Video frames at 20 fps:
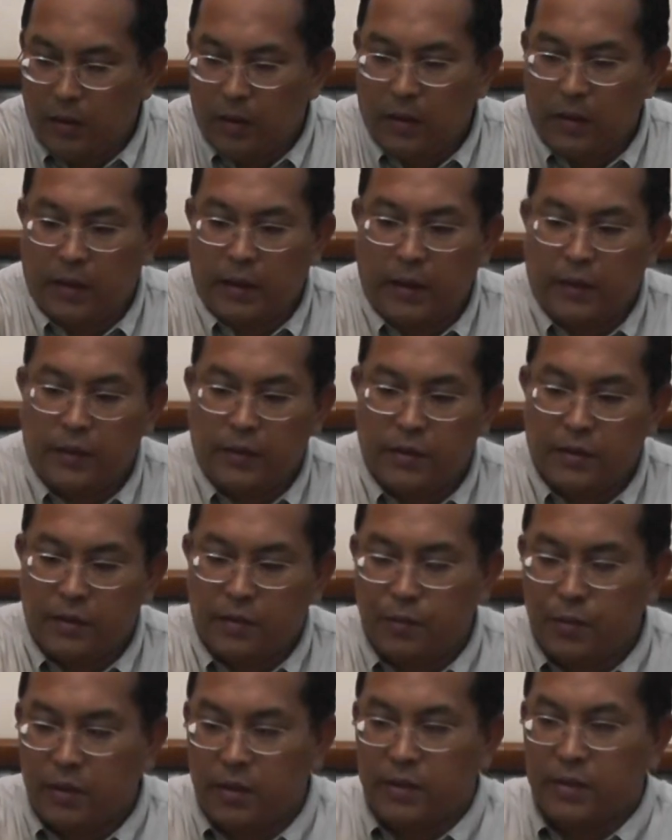And
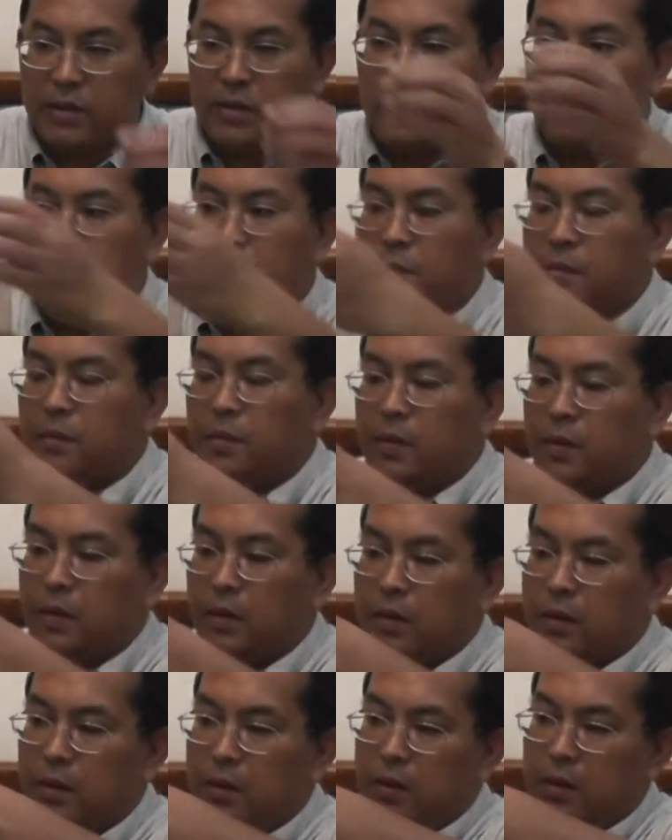put in some
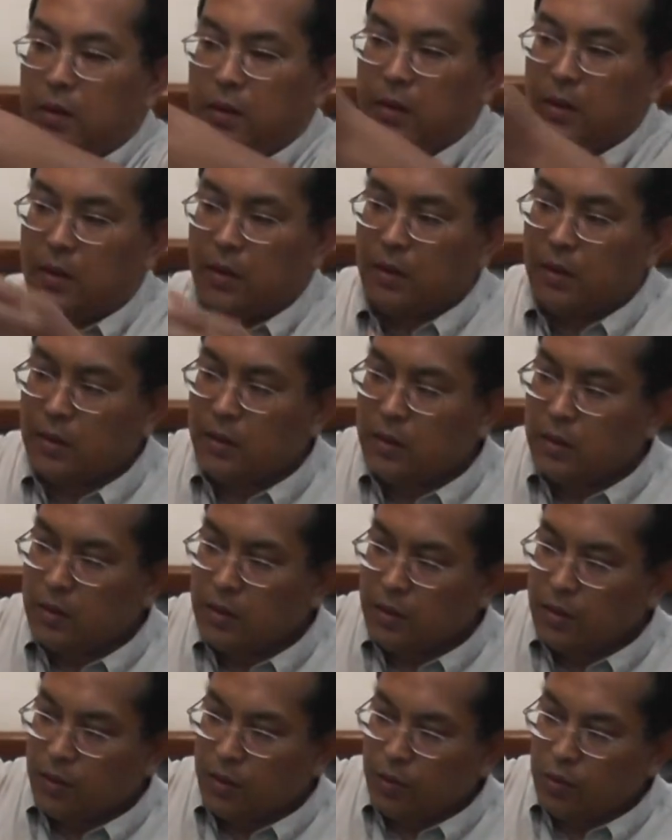
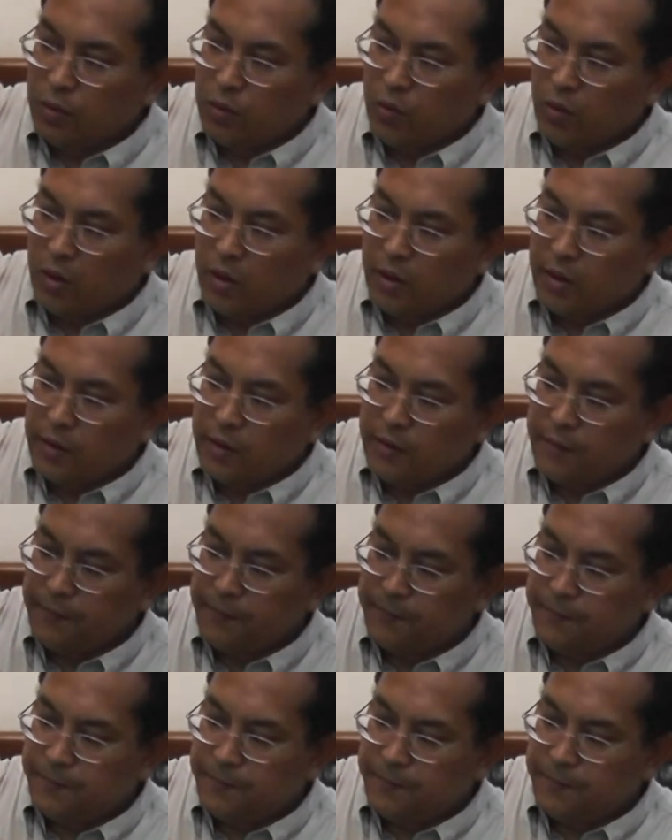cold water,